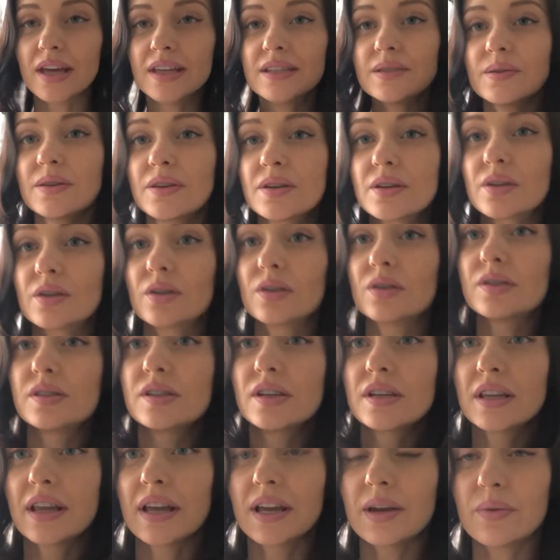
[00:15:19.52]
that's what the
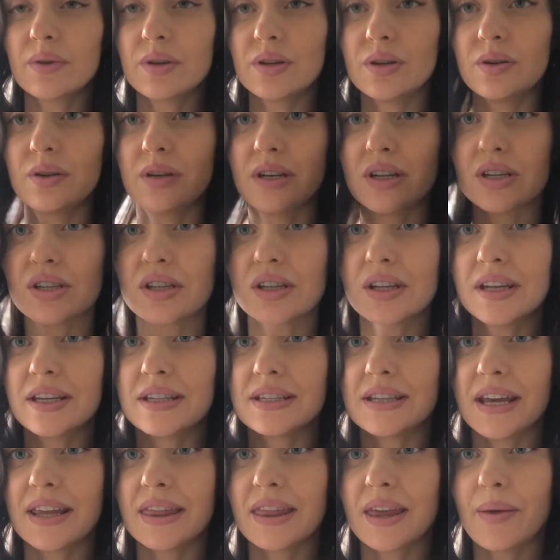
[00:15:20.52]
curls look like when you initially
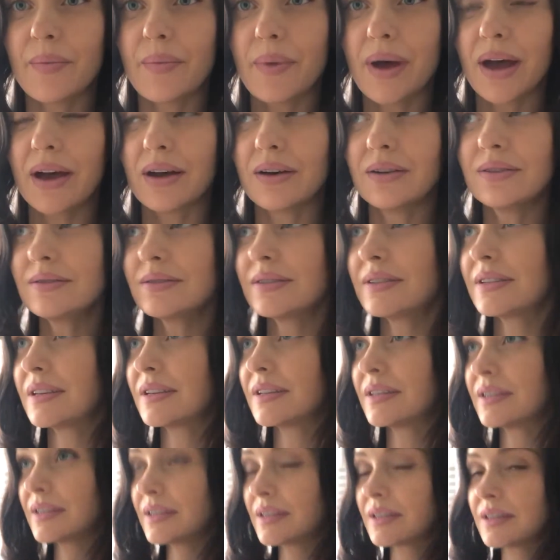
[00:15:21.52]
take them out.
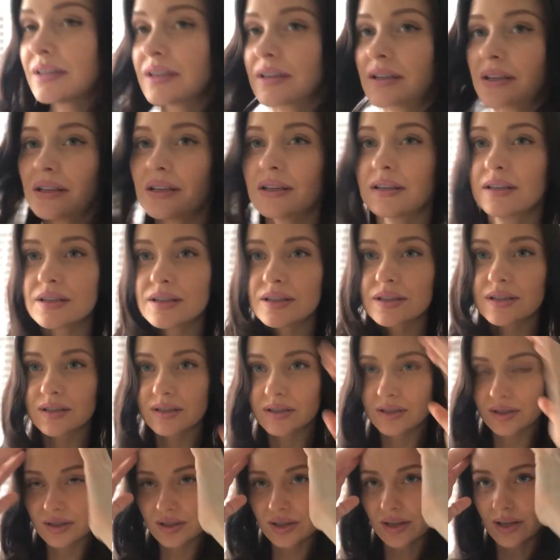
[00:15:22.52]

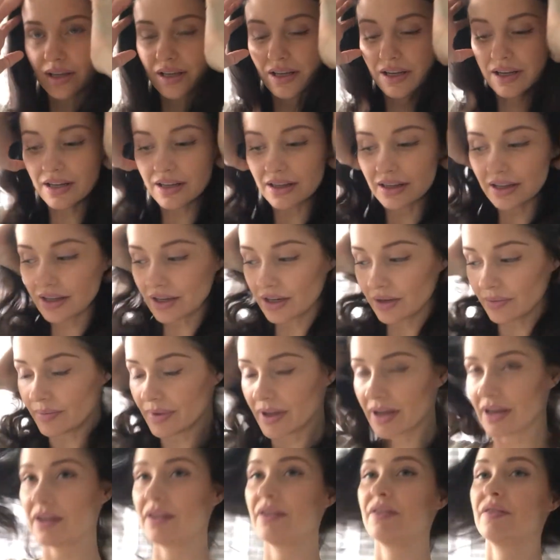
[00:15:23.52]
So they look a little
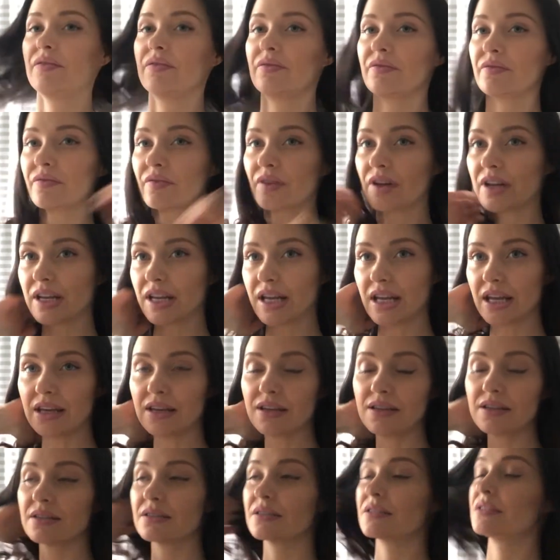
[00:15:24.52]
bit
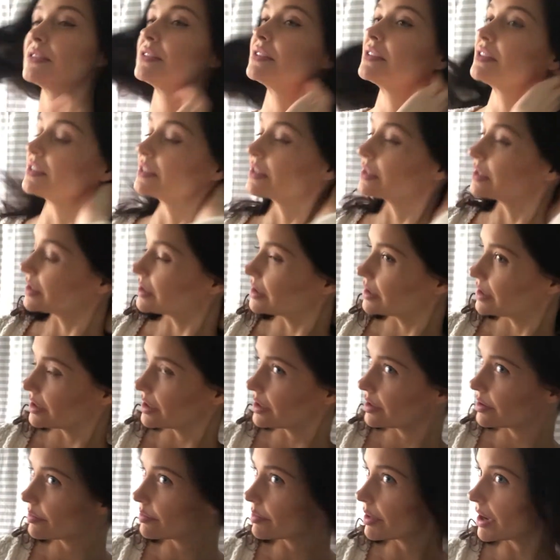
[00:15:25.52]
funny.
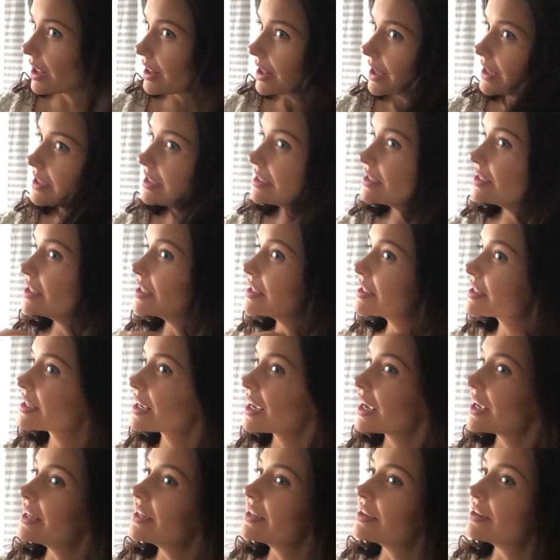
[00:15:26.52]
But I like to just
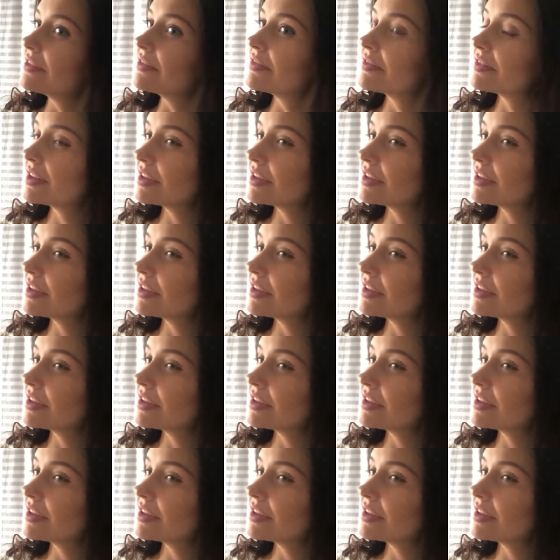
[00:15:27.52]
kind of